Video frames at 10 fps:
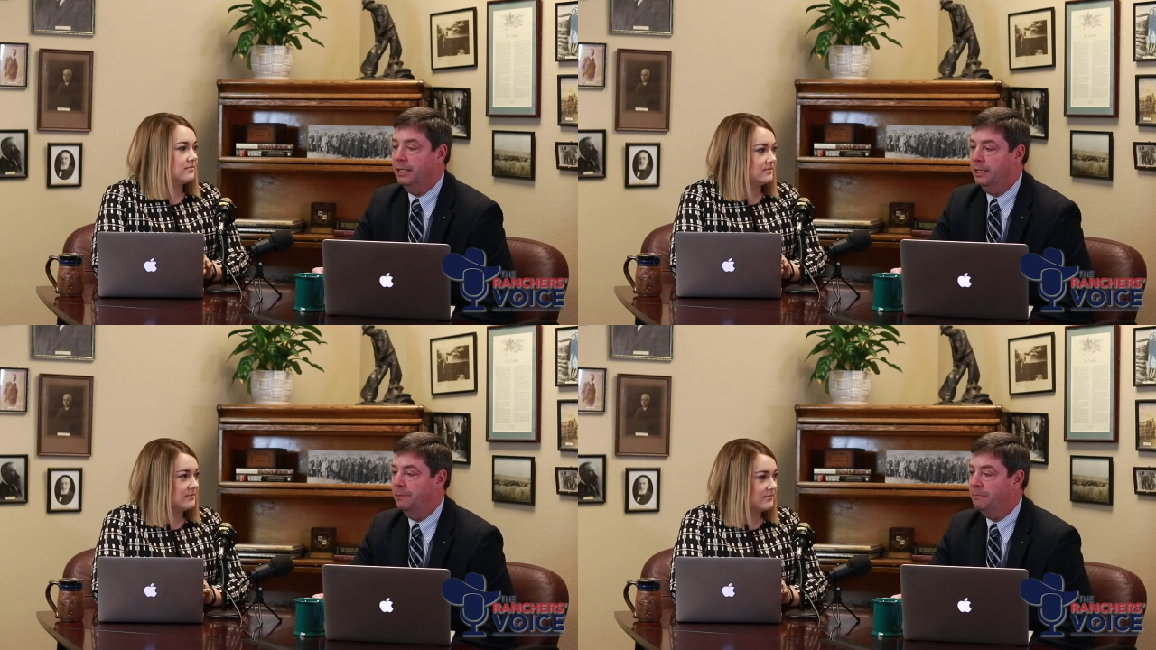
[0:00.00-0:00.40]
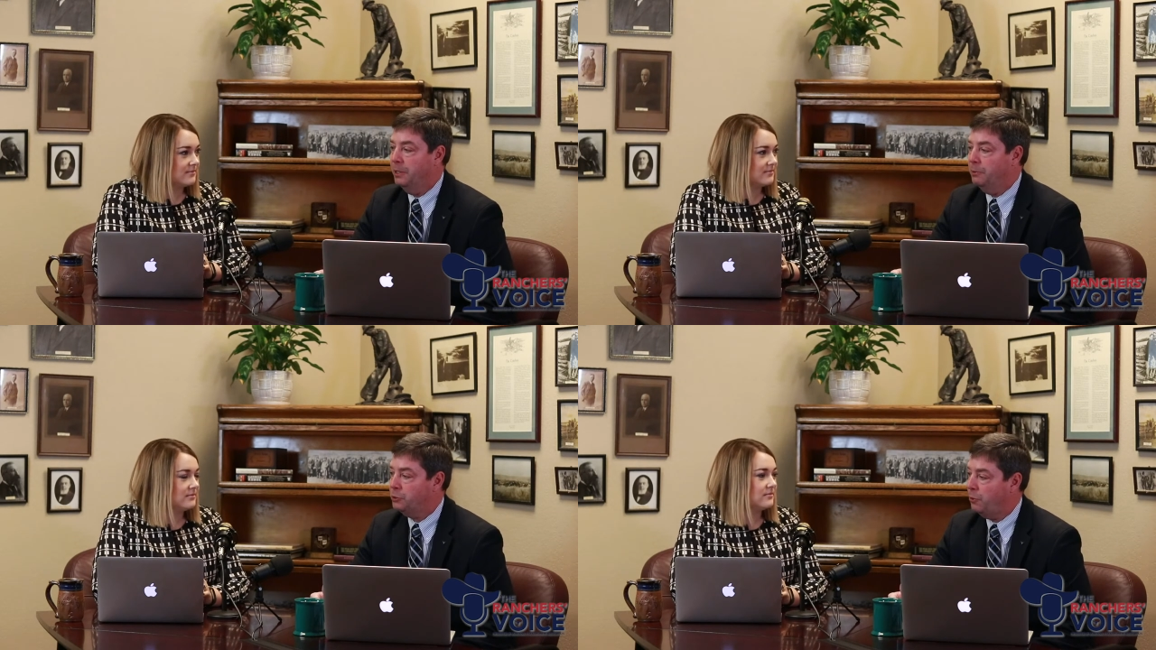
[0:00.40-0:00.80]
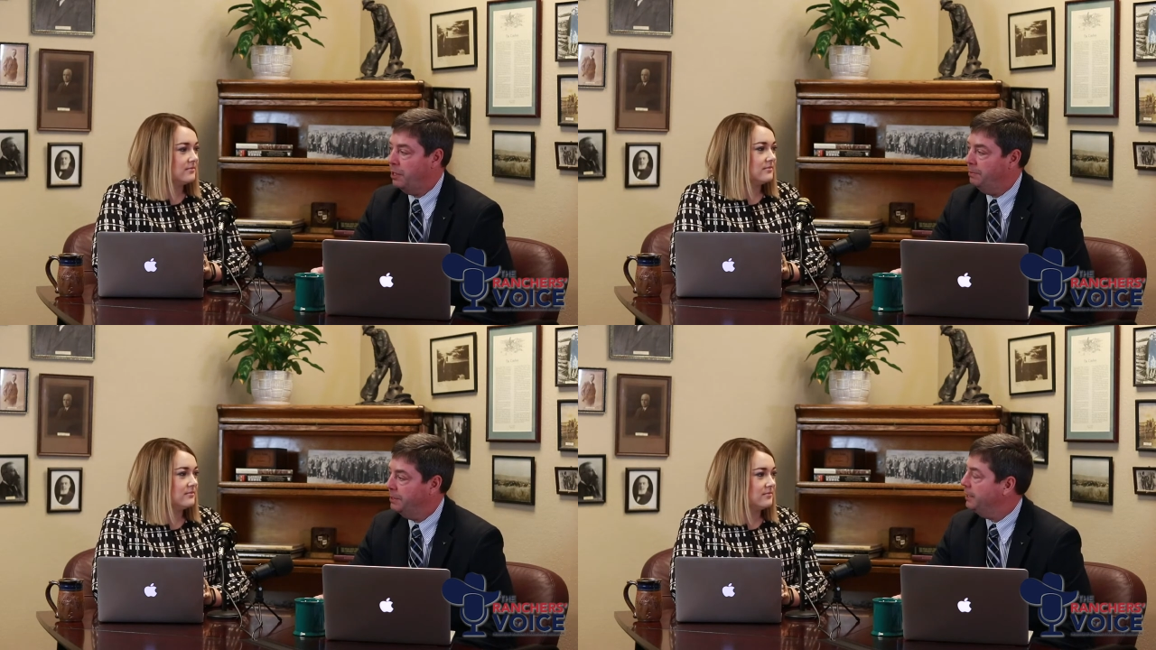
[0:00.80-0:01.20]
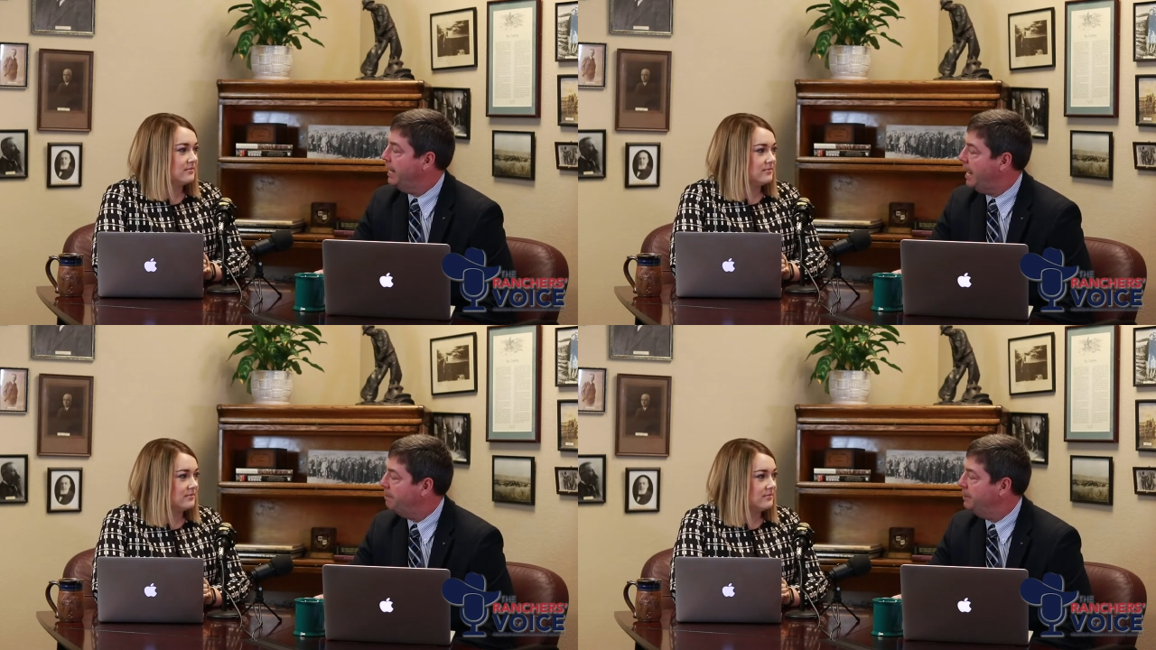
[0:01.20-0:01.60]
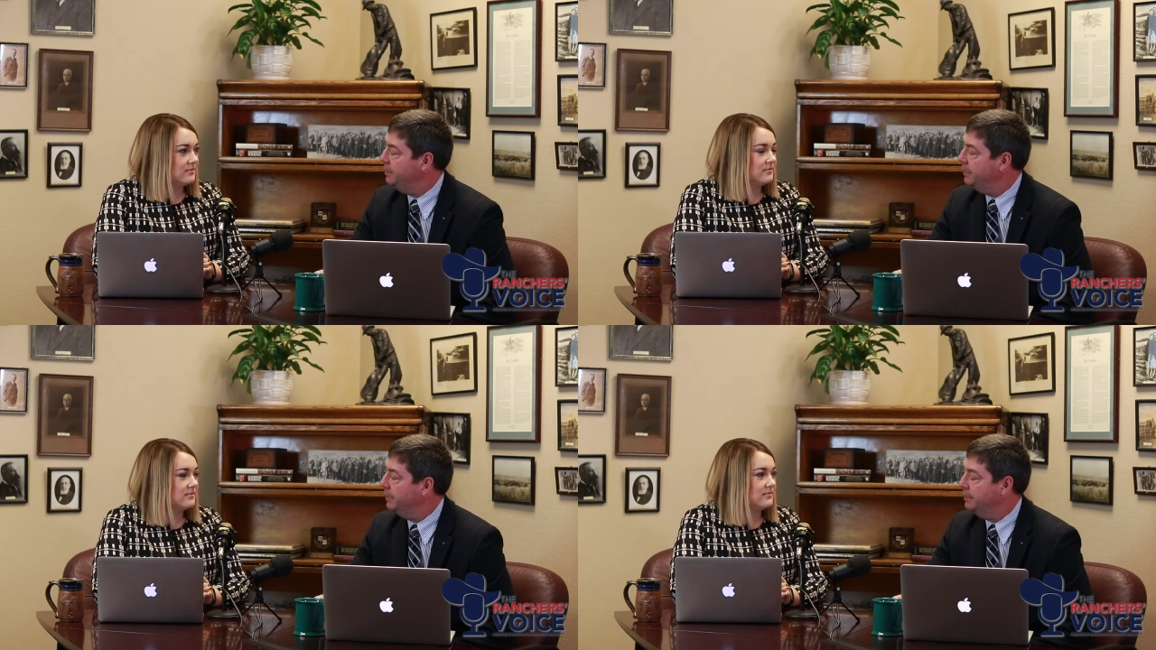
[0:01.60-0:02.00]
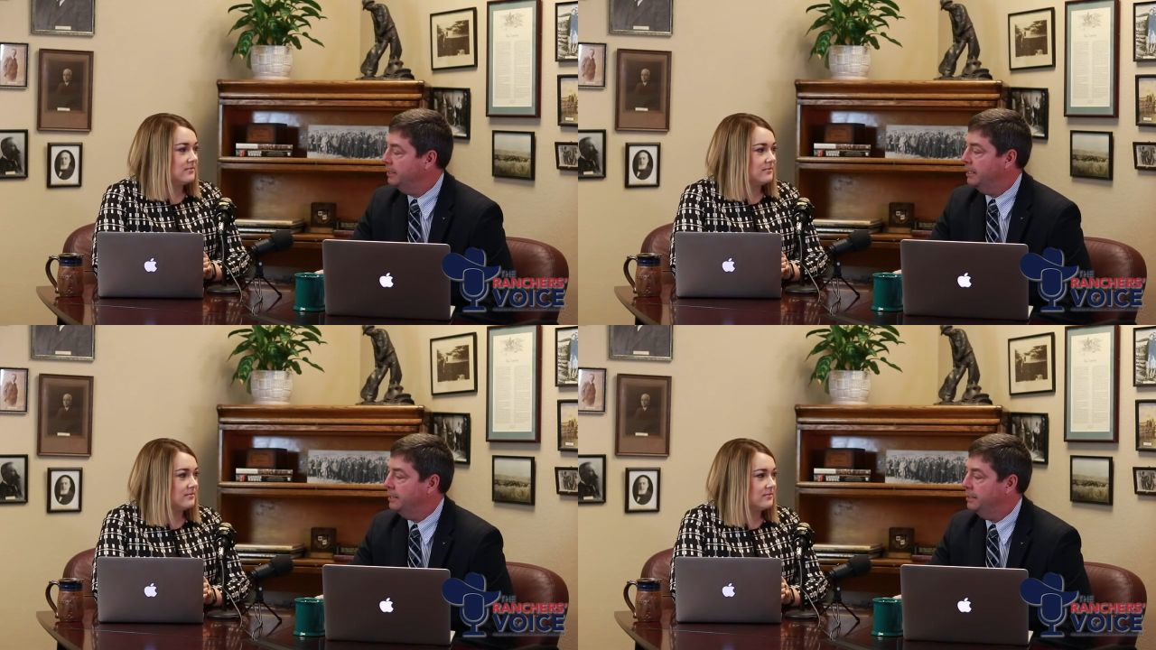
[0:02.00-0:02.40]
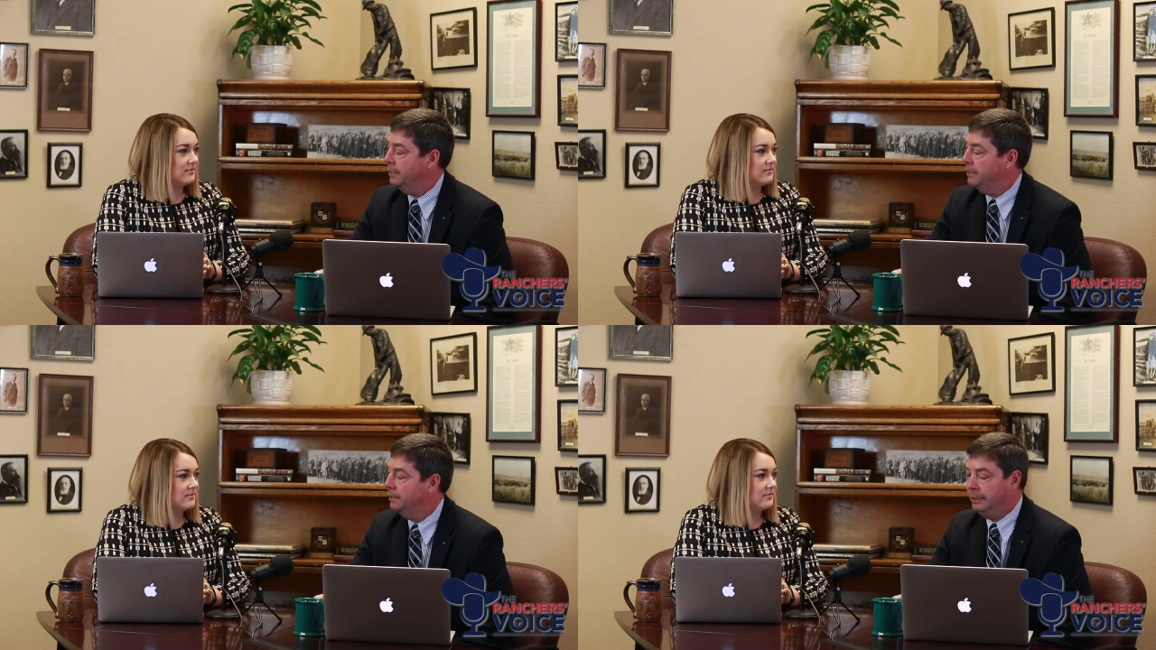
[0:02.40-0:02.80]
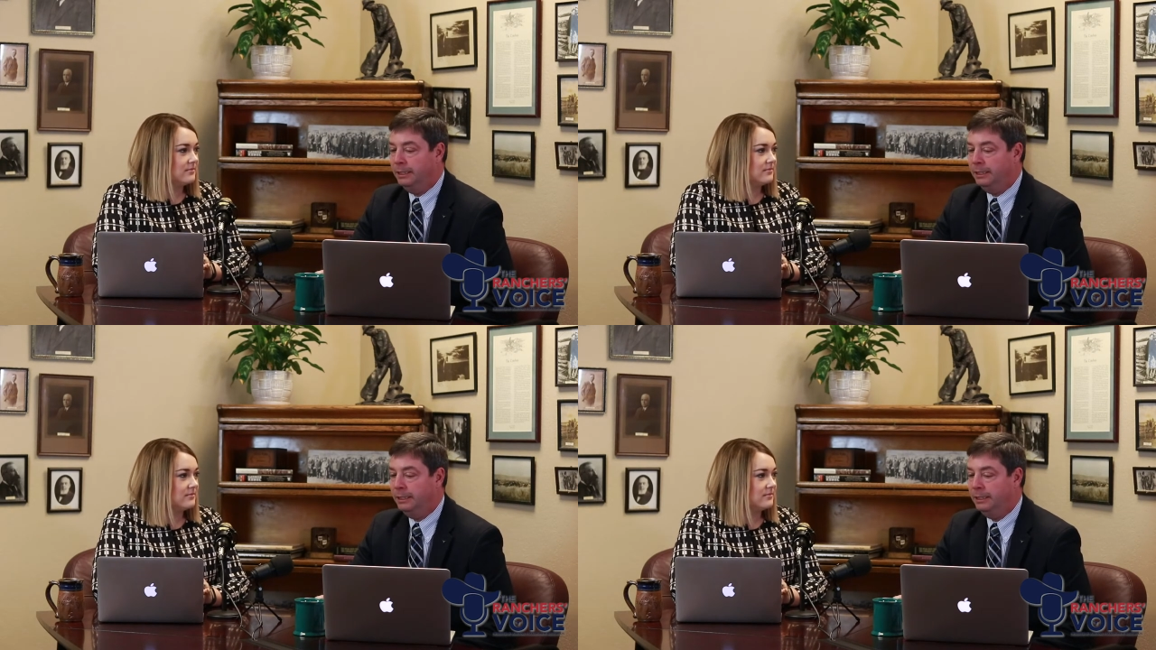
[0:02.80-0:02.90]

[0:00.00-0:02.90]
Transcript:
Speaker 1: Um, there was quite a bit that happened, and and uh,